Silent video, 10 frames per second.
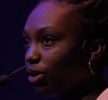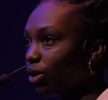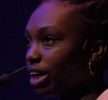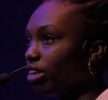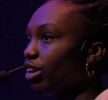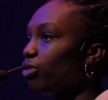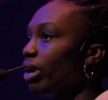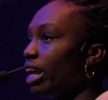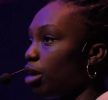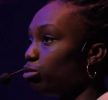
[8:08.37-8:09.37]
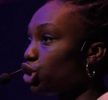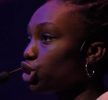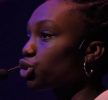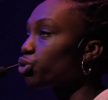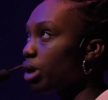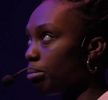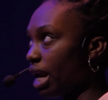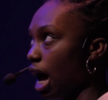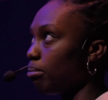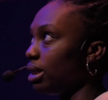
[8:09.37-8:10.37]
Or even when I'm
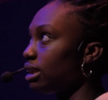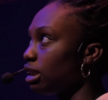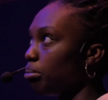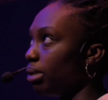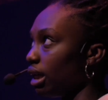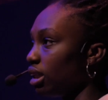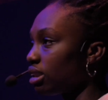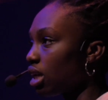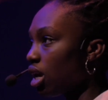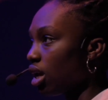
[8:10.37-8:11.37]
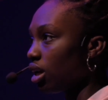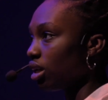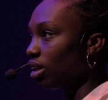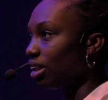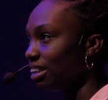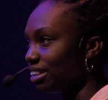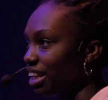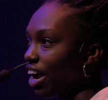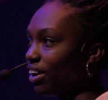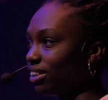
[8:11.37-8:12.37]
screaming at my siblings, he's
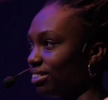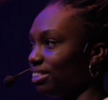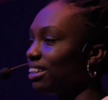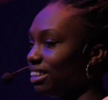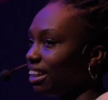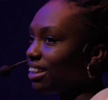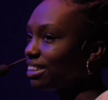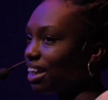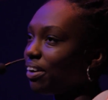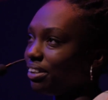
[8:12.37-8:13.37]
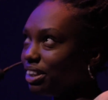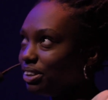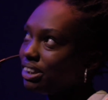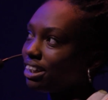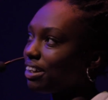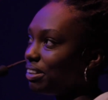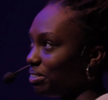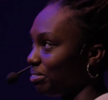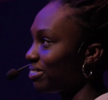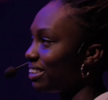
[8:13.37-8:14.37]
there and he lets out a little
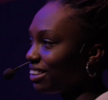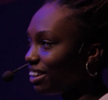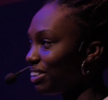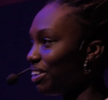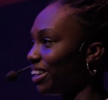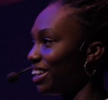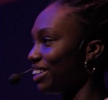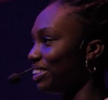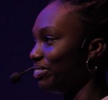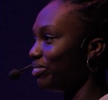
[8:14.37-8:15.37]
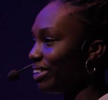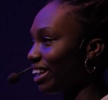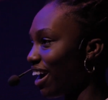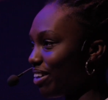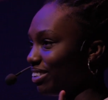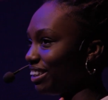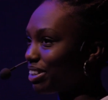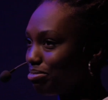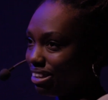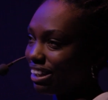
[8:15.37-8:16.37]
chuckle, because that's all he can do. We can't really
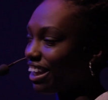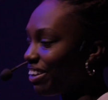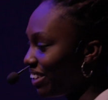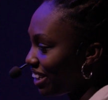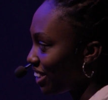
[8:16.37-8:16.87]
communicate with